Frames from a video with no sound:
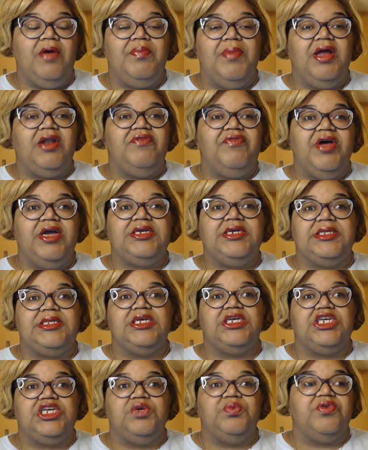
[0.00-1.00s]
Matter of fact, she
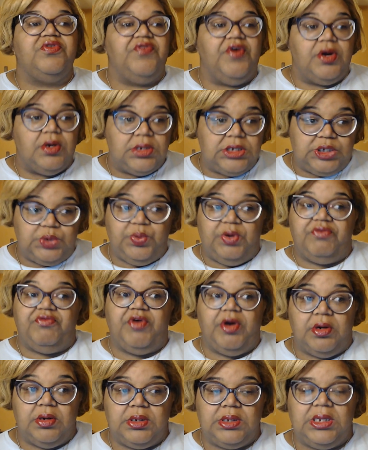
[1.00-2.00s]
said she was first. She went
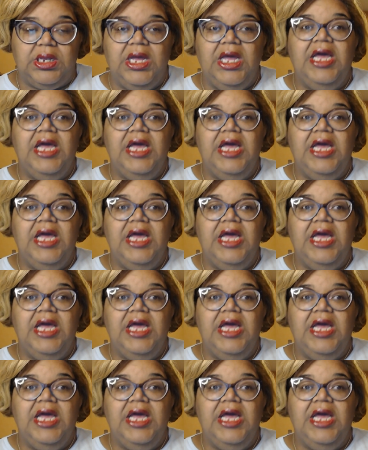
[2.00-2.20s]
first.